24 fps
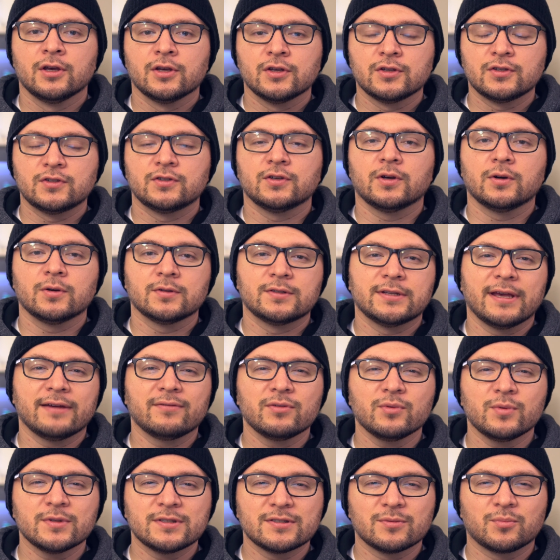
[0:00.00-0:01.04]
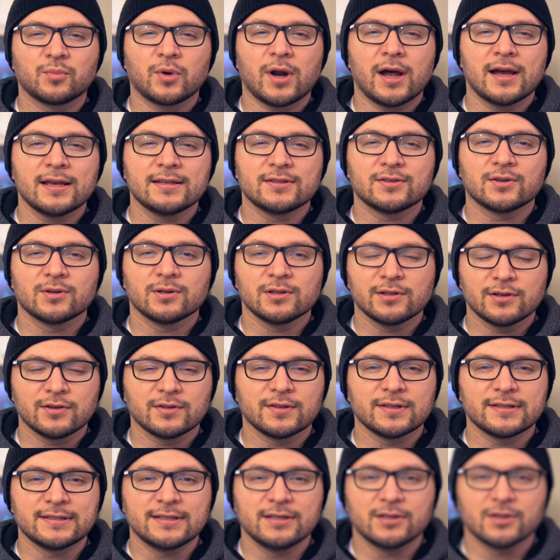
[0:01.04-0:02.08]
So, to everyone's surprise, earlier
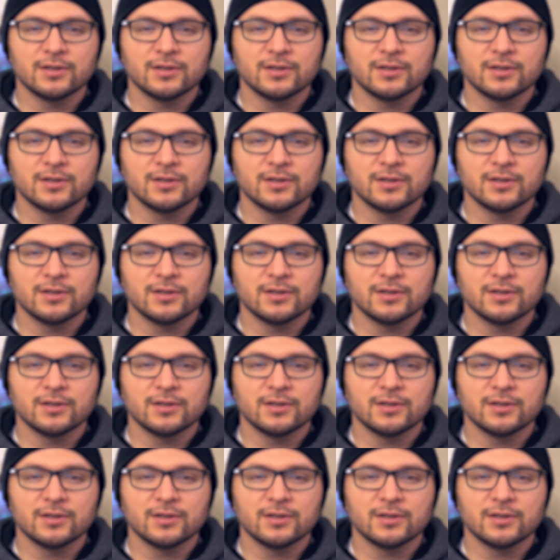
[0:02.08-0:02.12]
this